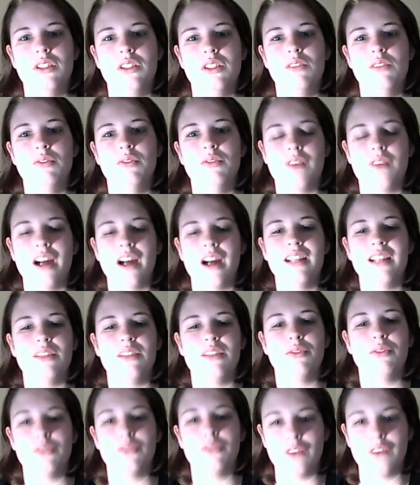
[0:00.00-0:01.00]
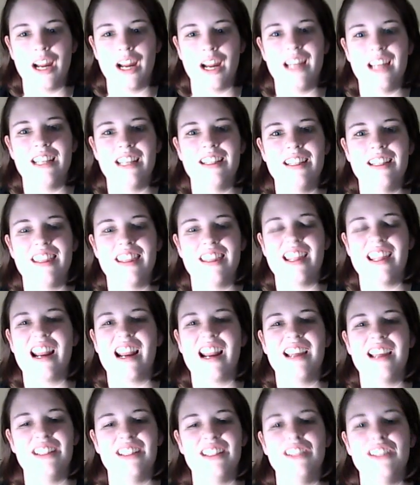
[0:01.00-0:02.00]
find a friend that
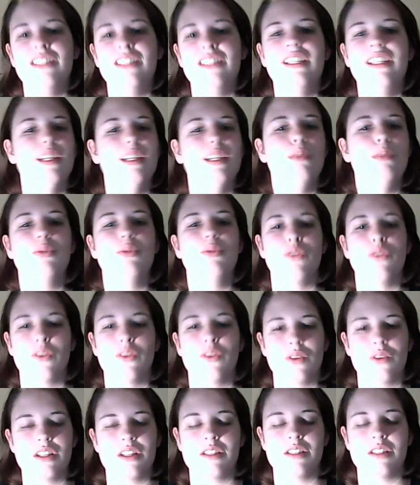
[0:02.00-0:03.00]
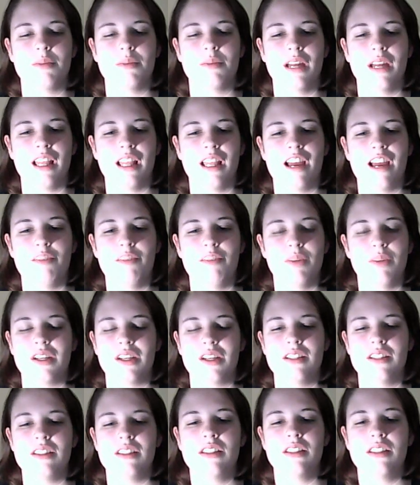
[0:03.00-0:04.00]
I could keep for the rest of my life,
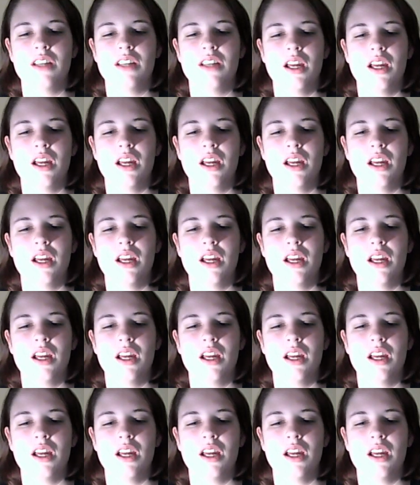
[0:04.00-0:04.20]
because